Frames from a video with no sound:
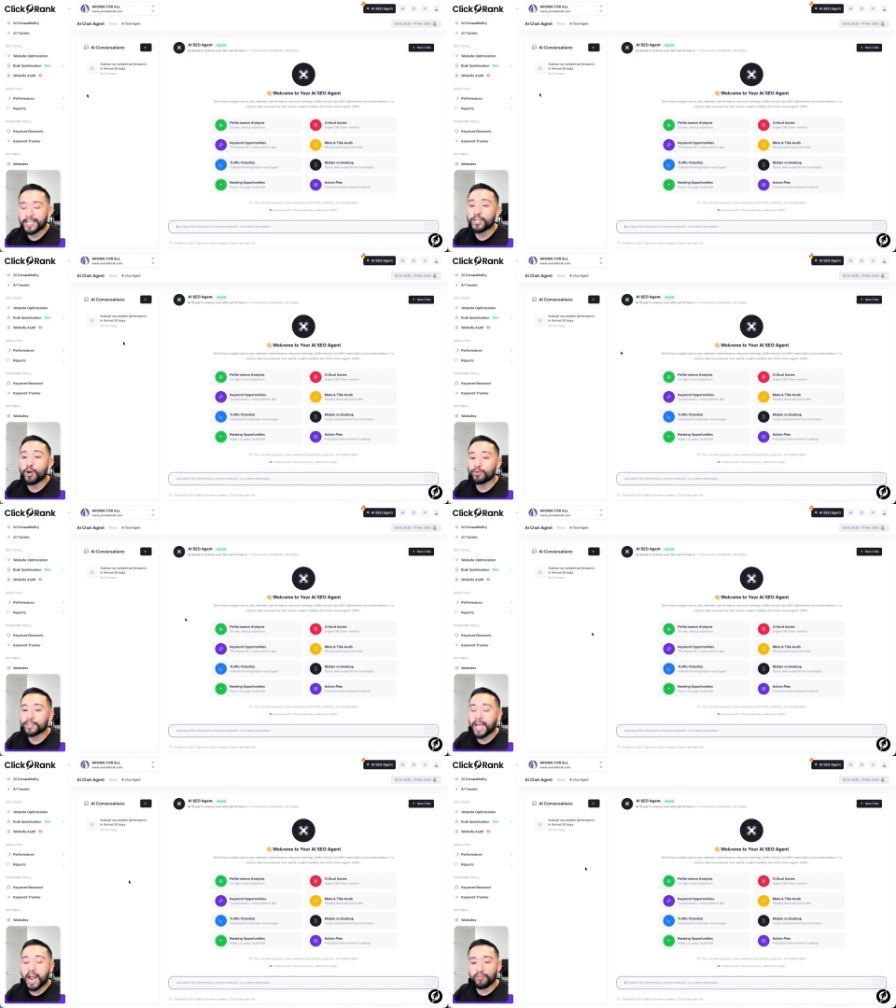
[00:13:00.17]
It
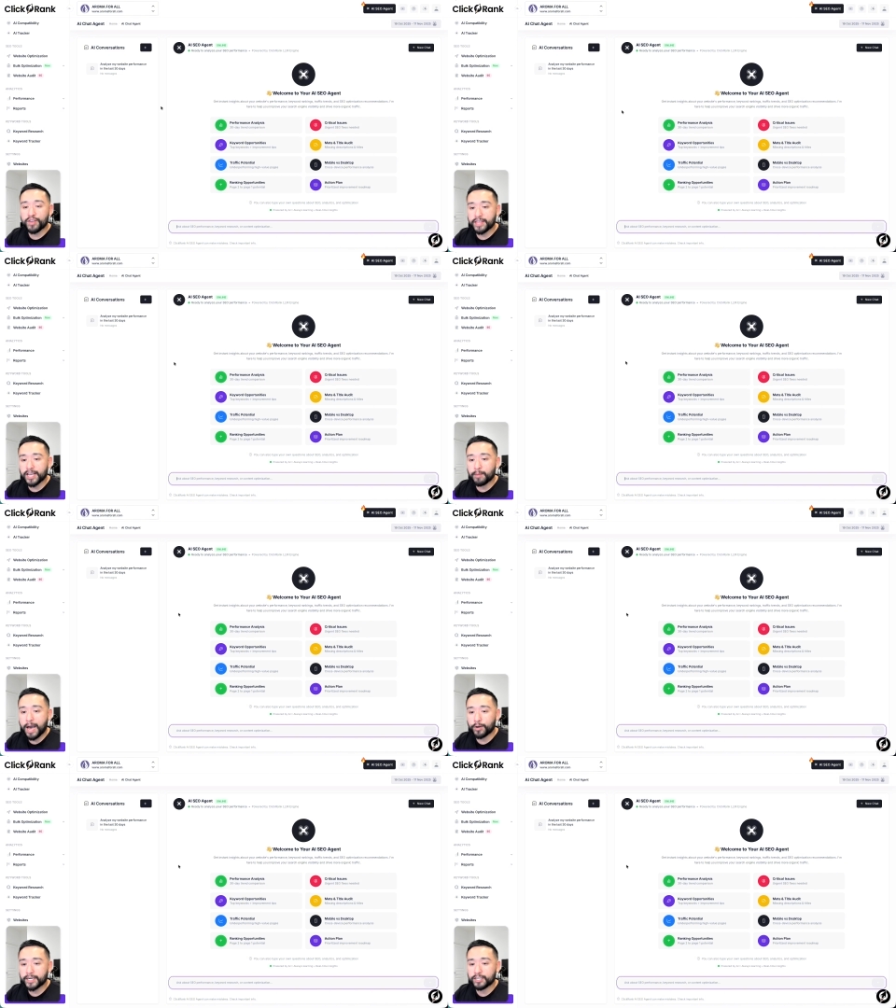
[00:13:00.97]
knows everything
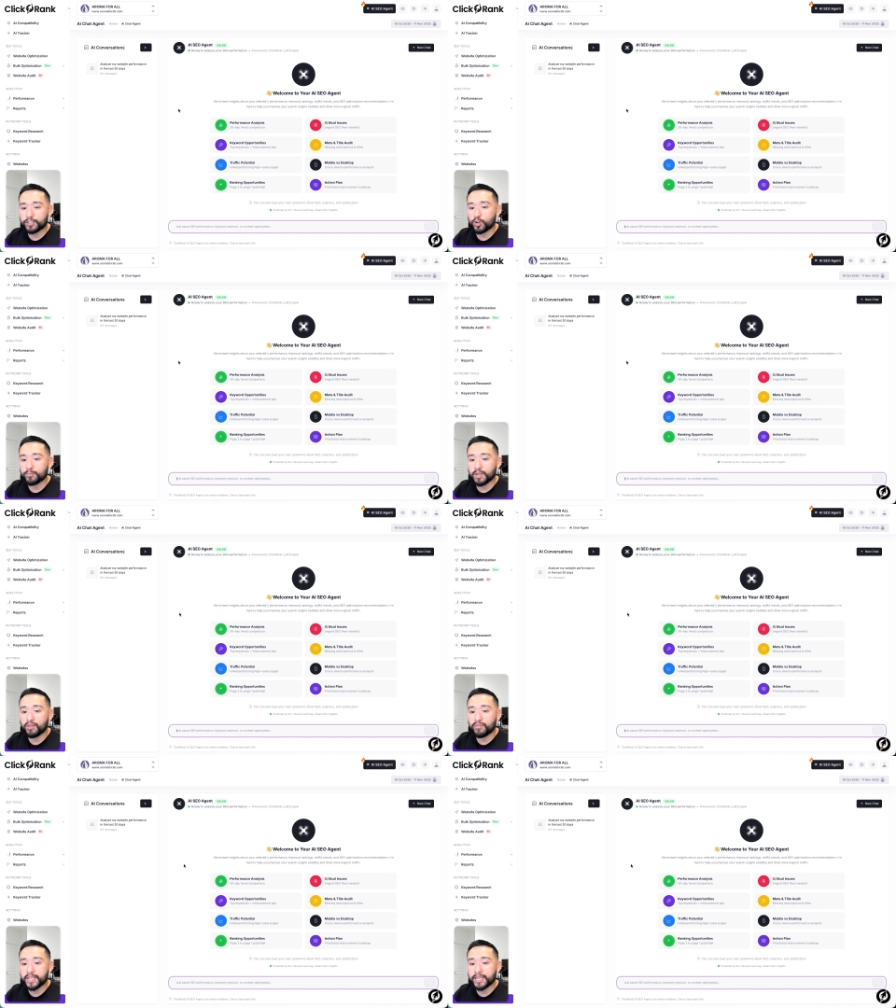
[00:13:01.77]
about it in terms
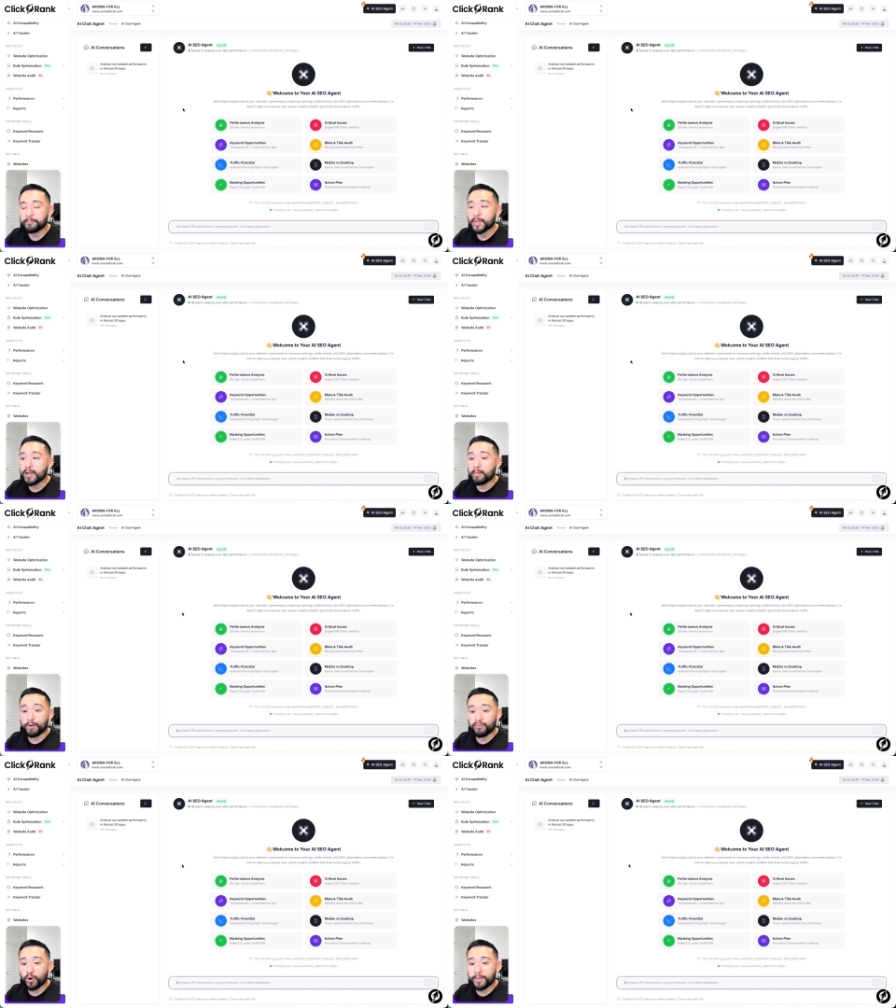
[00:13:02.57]
of the
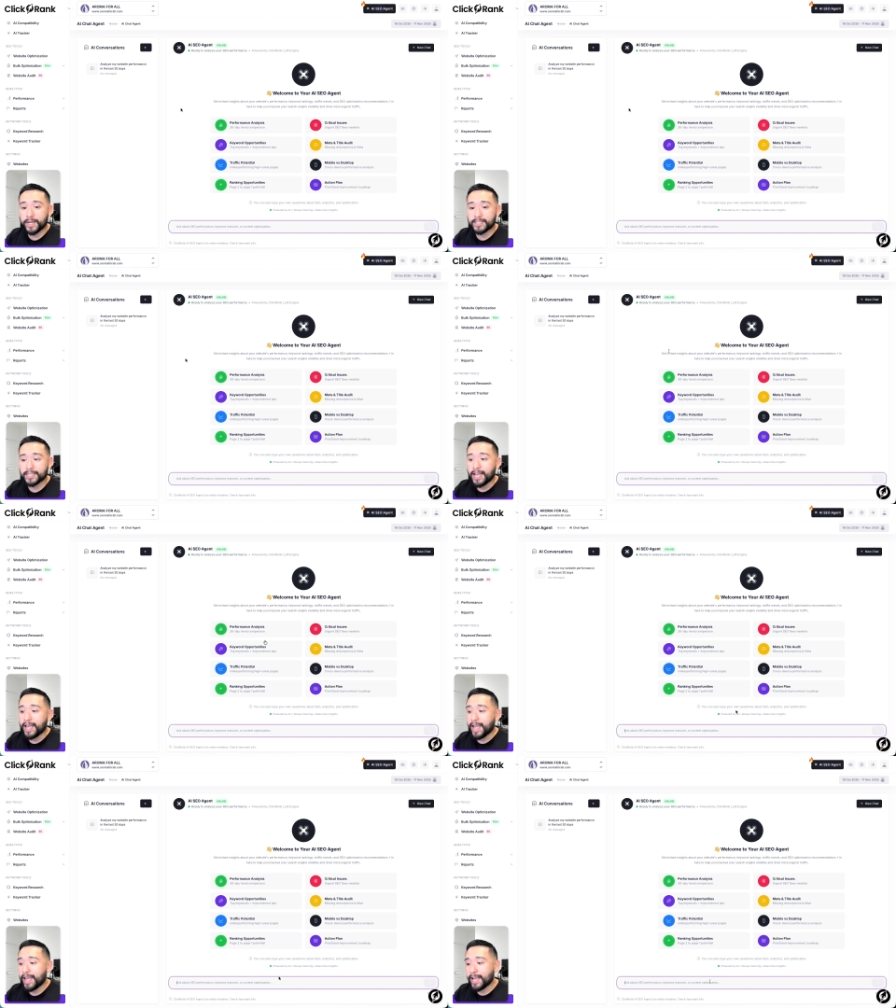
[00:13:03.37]
performance,
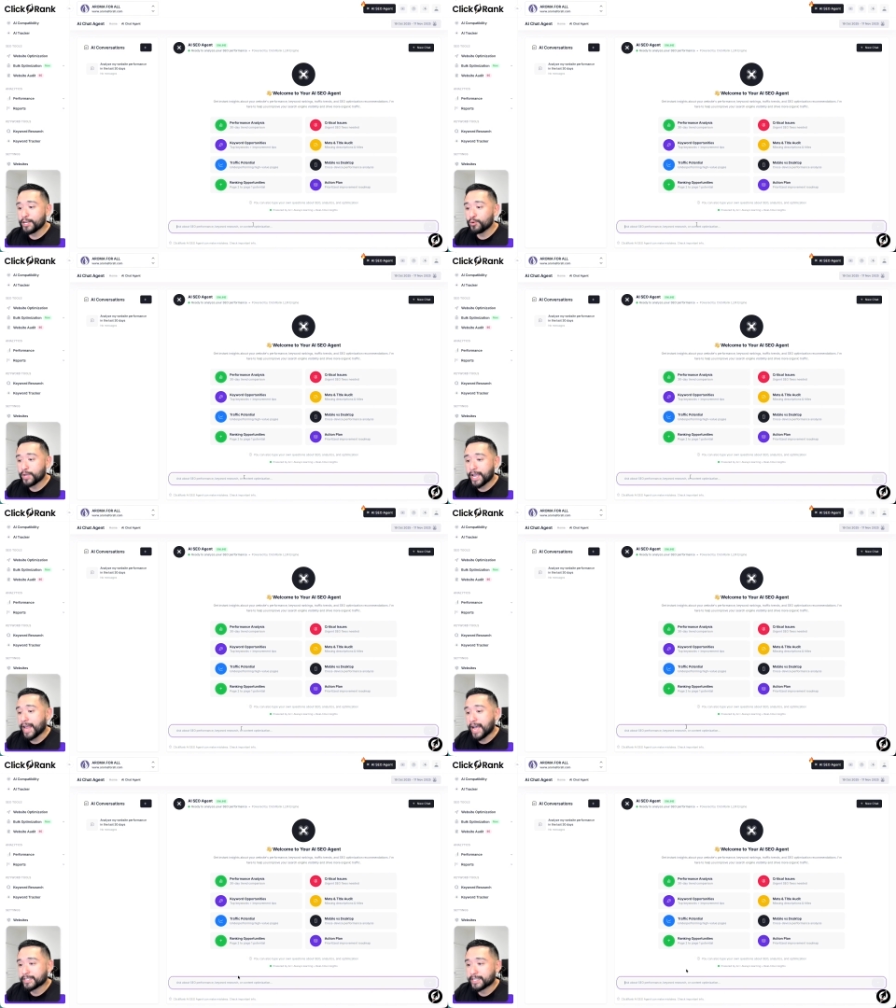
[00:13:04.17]
and you
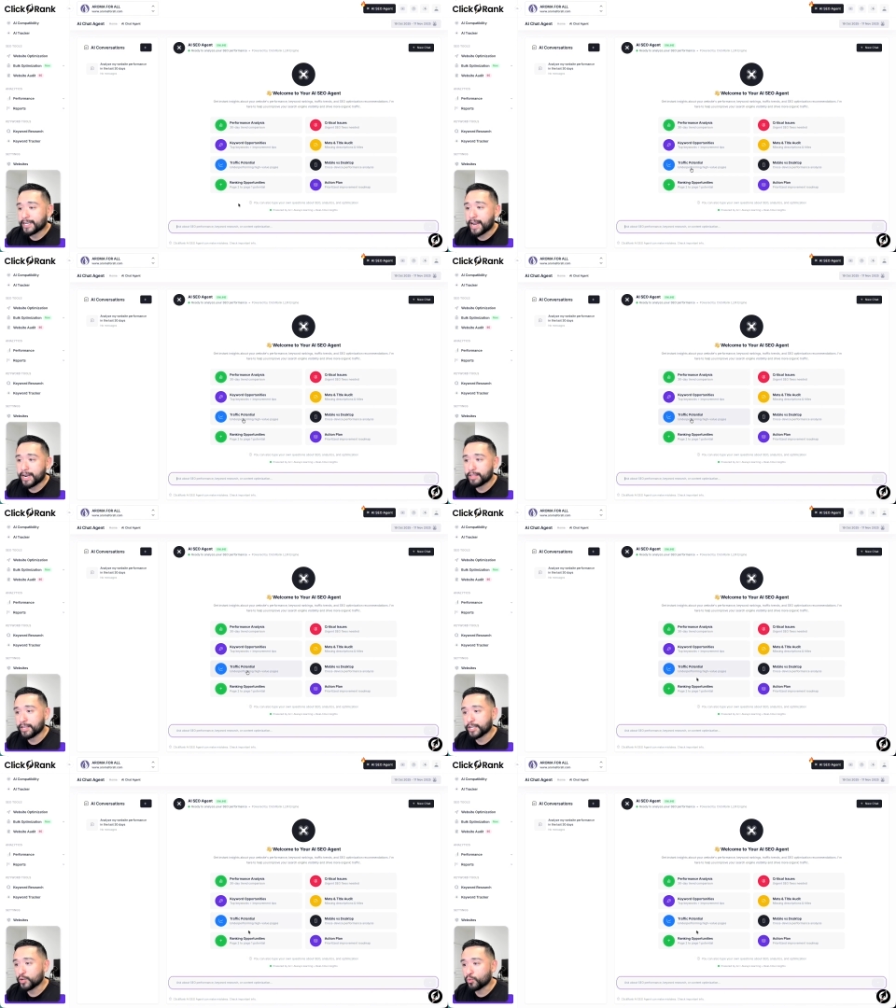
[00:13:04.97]
can ask it anything you